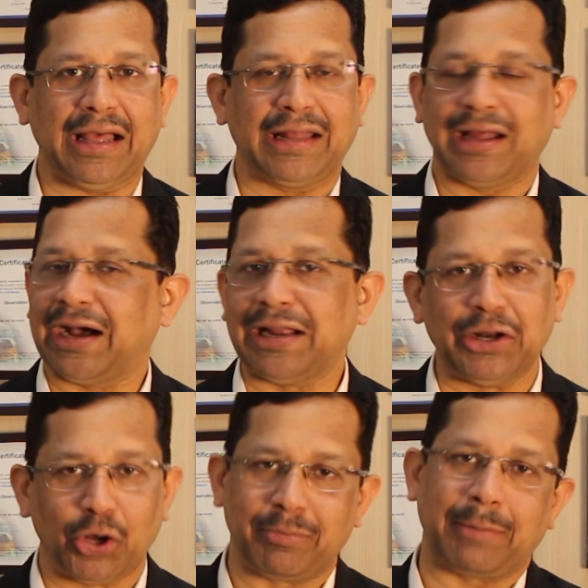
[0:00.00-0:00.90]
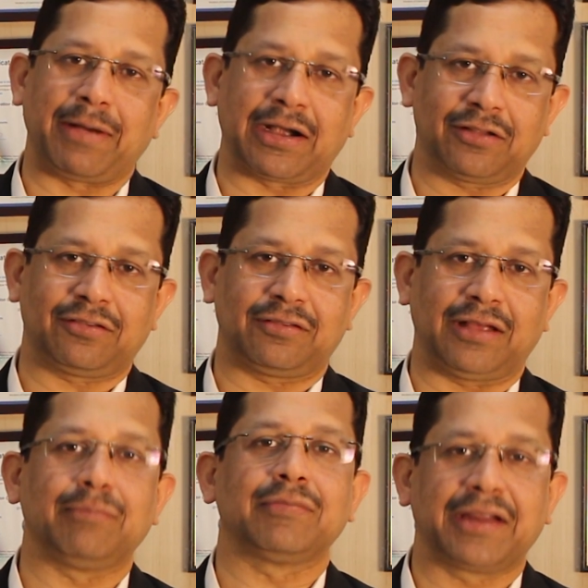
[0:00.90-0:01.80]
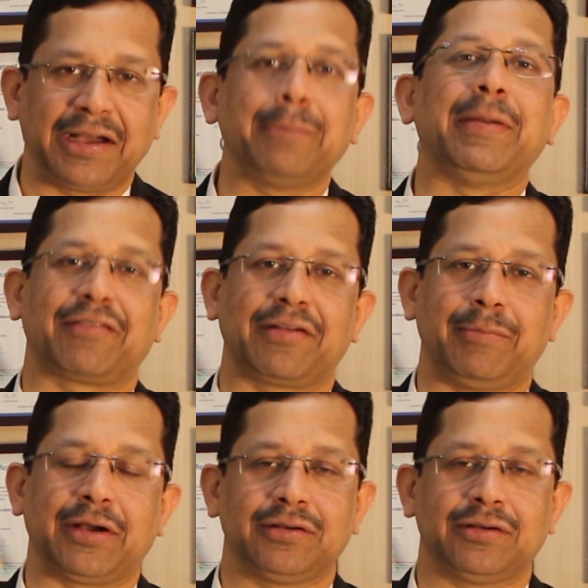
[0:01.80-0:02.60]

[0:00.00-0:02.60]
and I learn by practice and getting better and better.